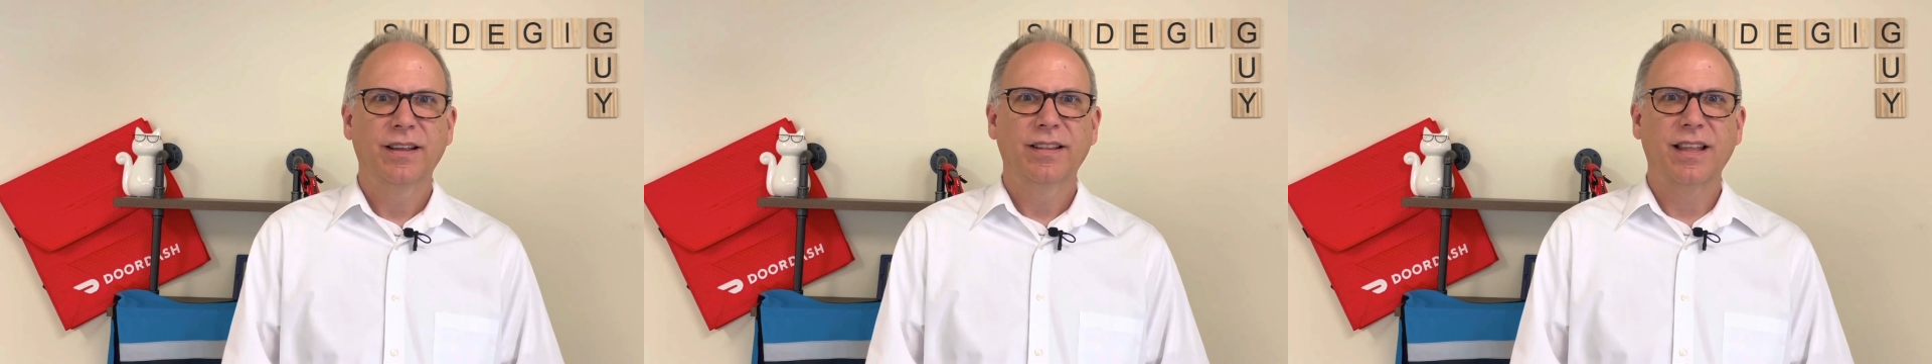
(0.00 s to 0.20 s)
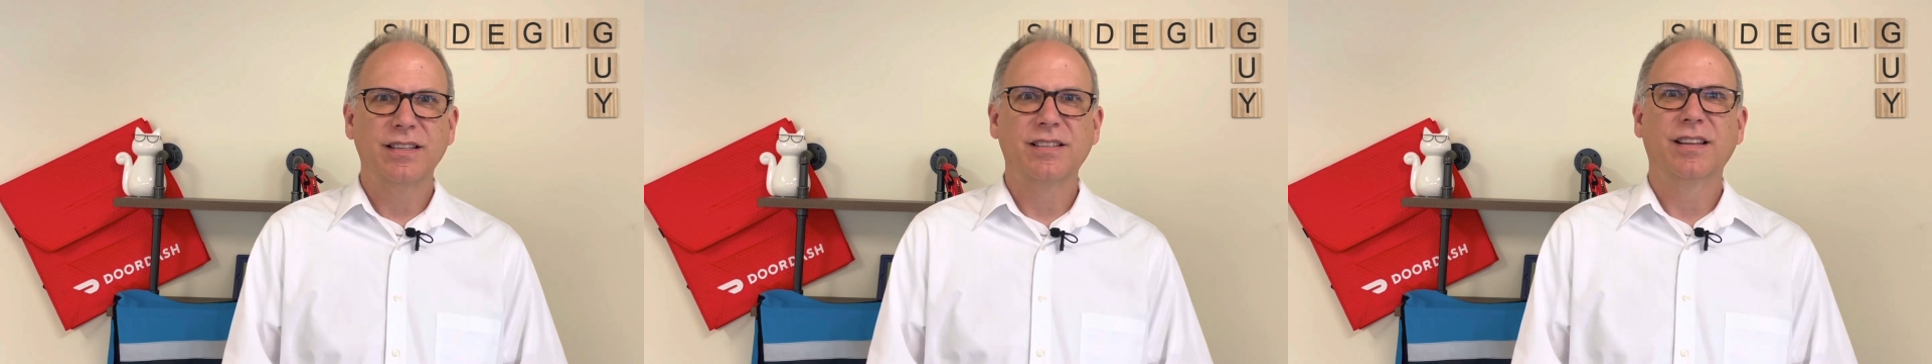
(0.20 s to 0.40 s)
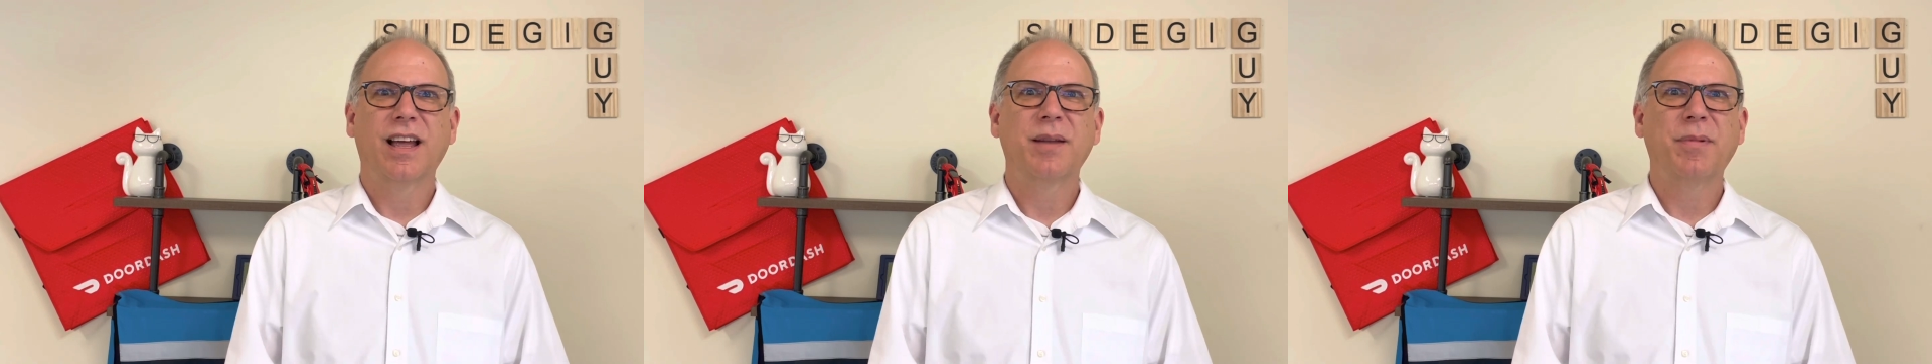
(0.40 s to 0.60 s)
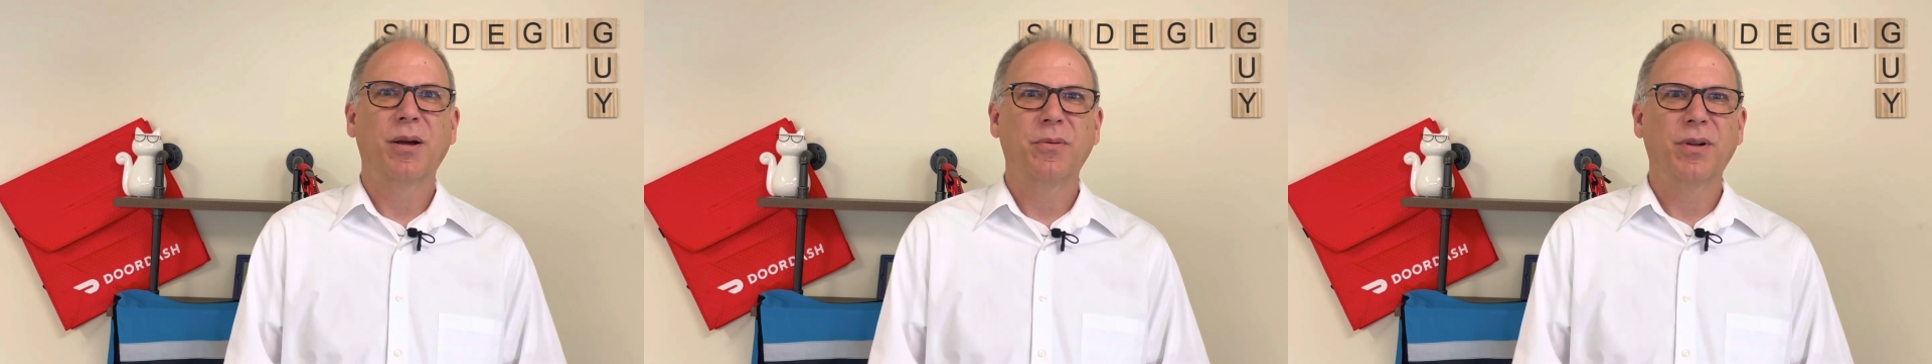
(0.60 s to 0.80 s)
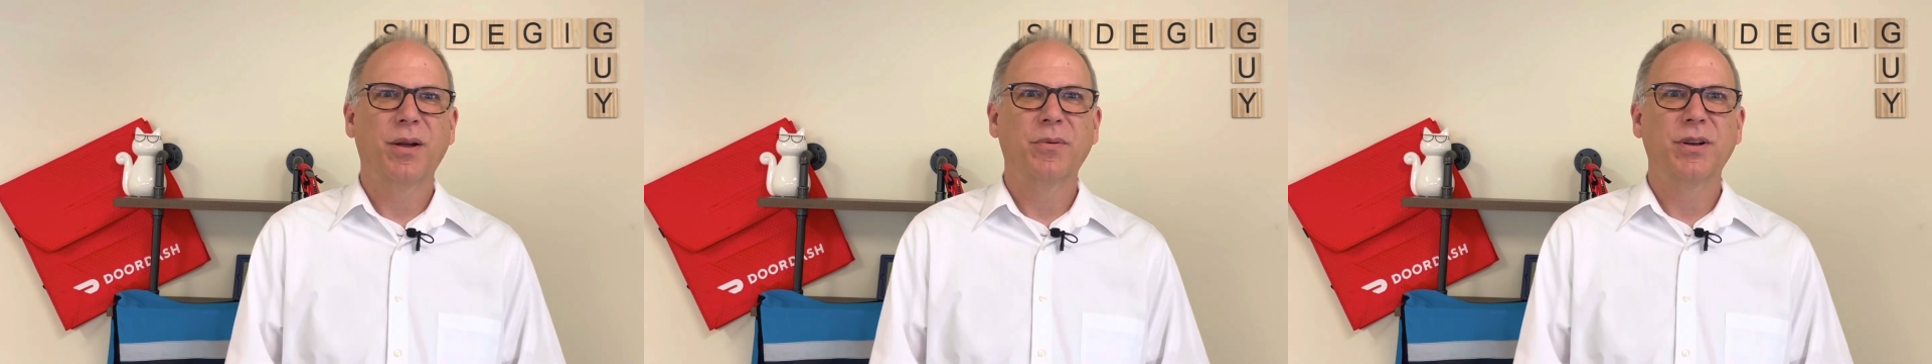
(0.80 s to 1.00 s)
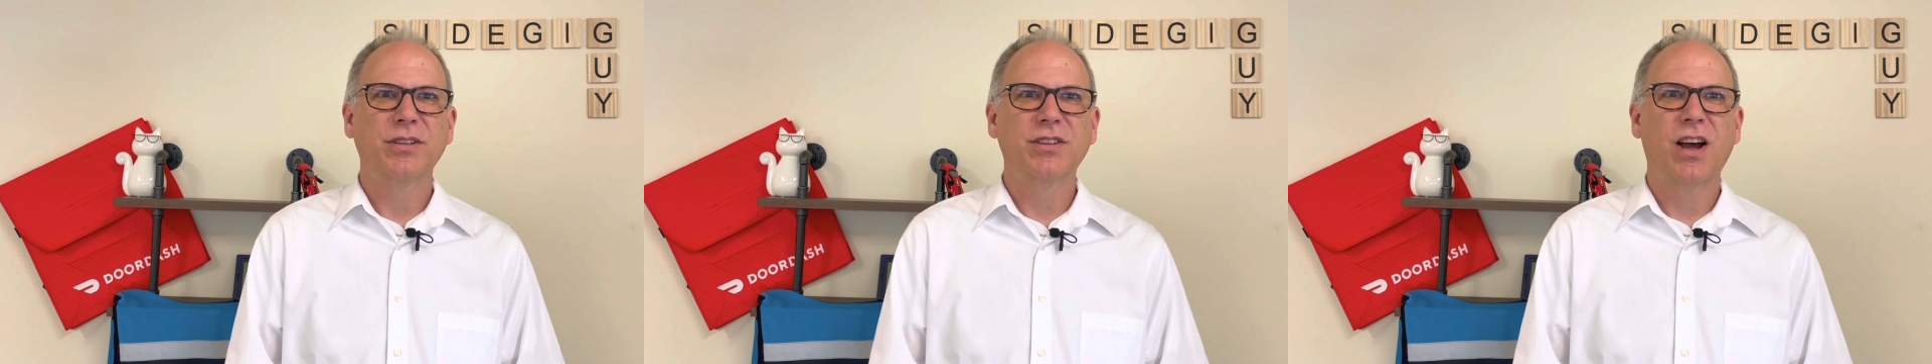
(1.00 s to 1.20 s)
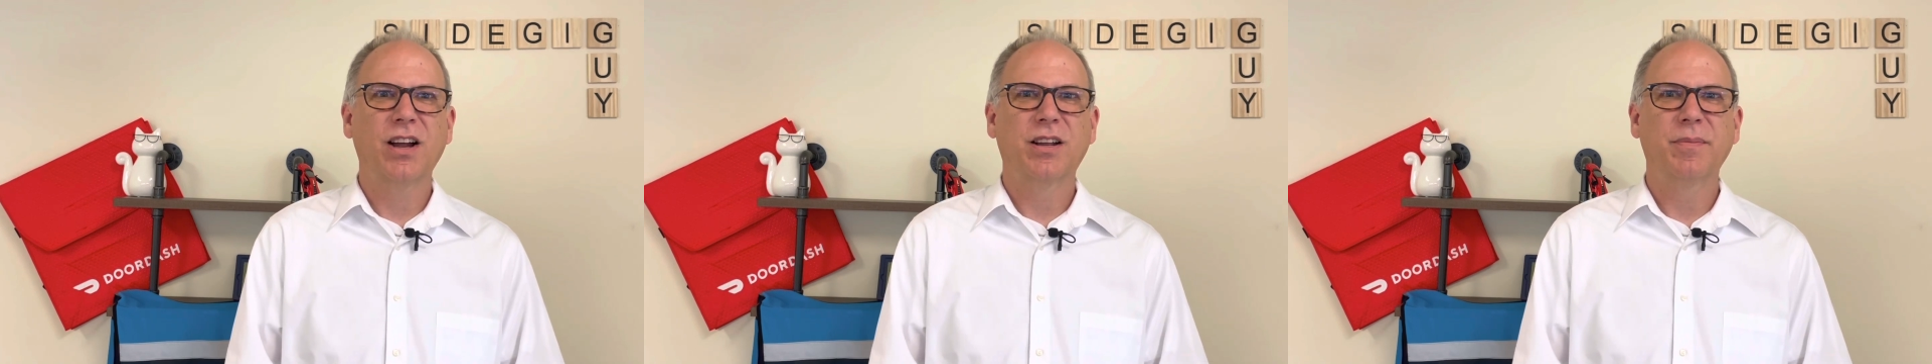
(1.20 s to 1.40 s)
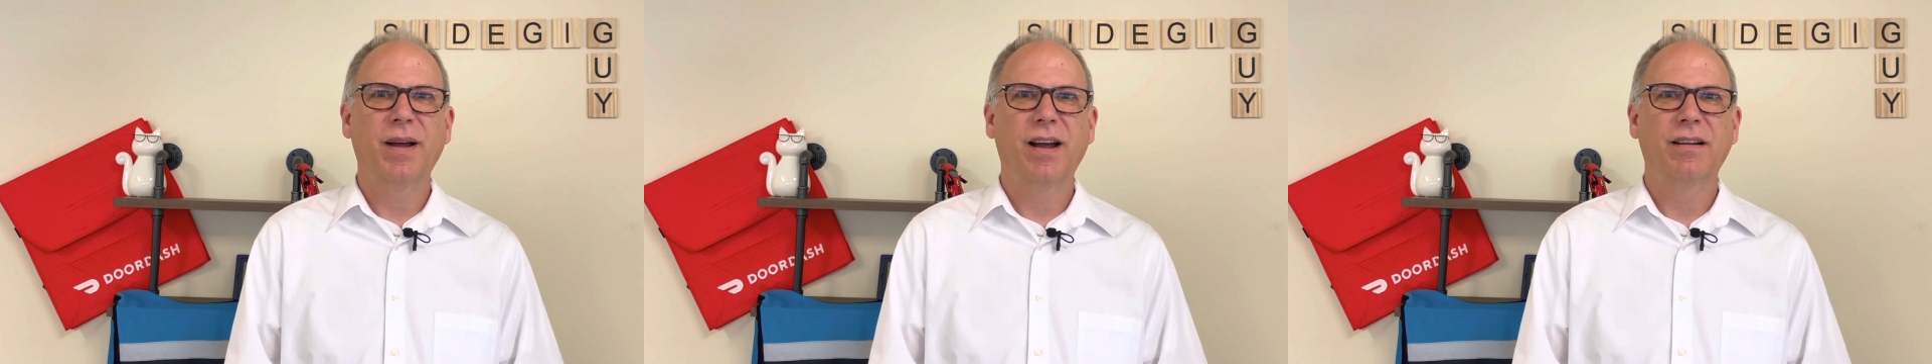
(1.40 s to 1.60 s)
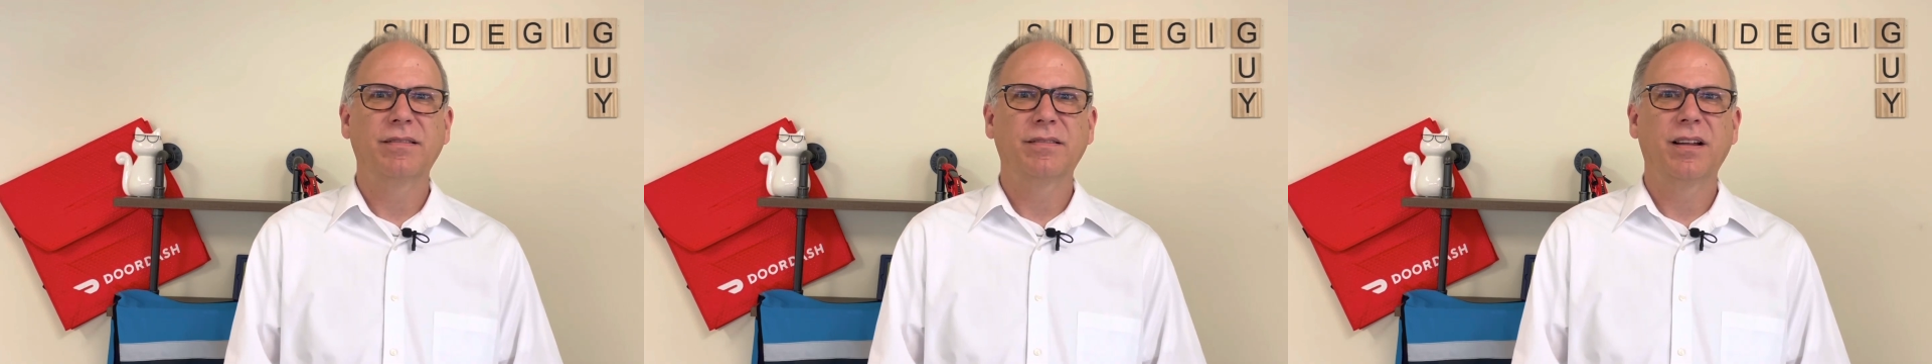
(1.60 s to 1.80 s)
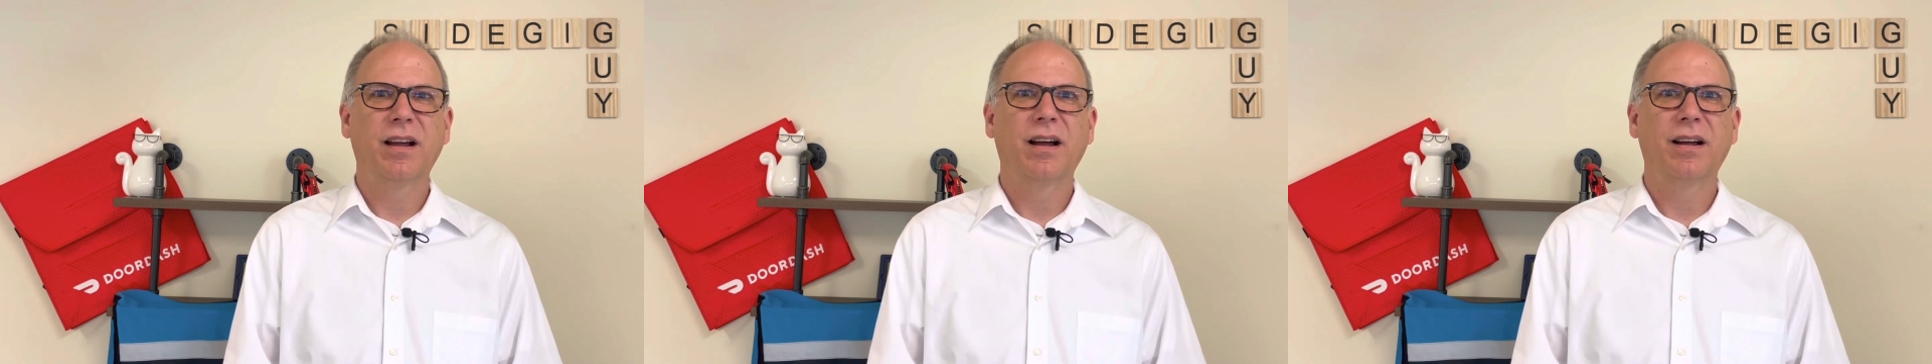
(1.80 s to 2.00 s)
That's a lot about what I want to talk
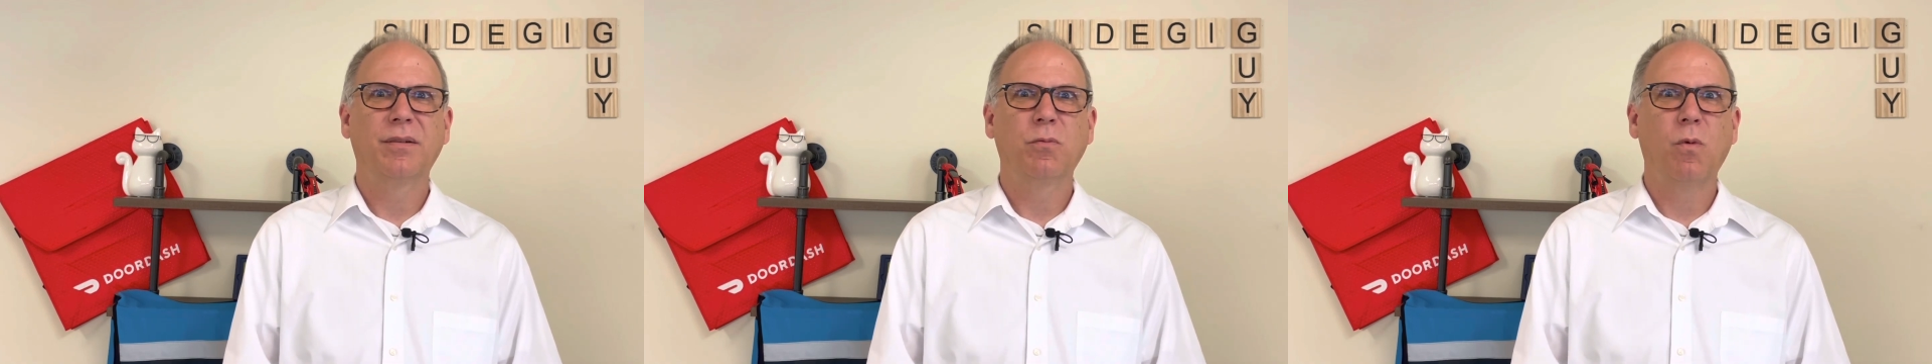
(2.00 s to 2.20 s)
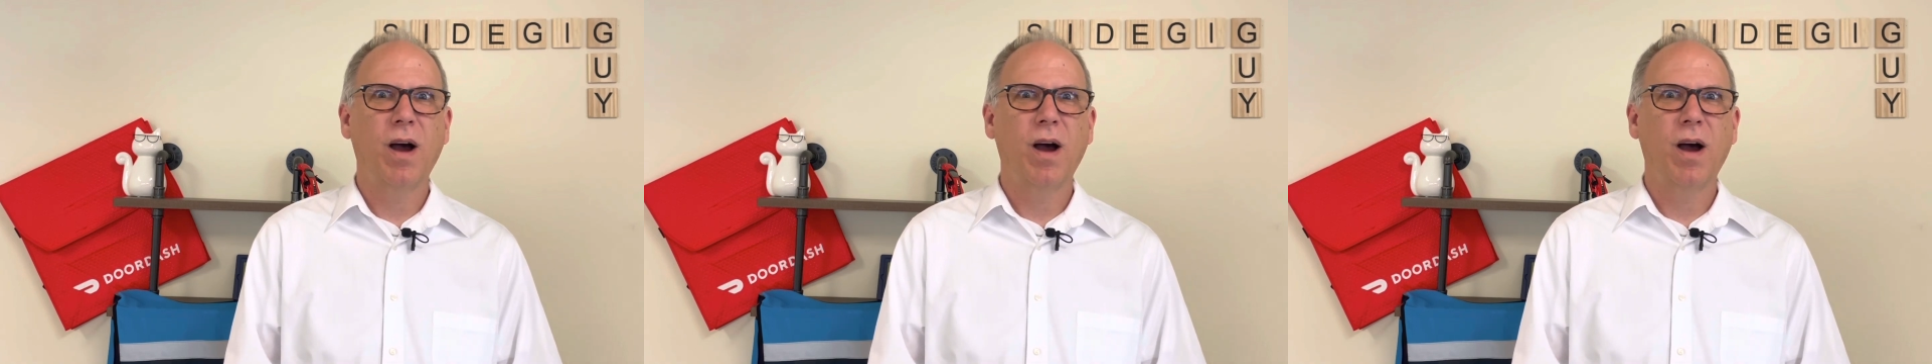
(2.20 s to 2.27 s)
about.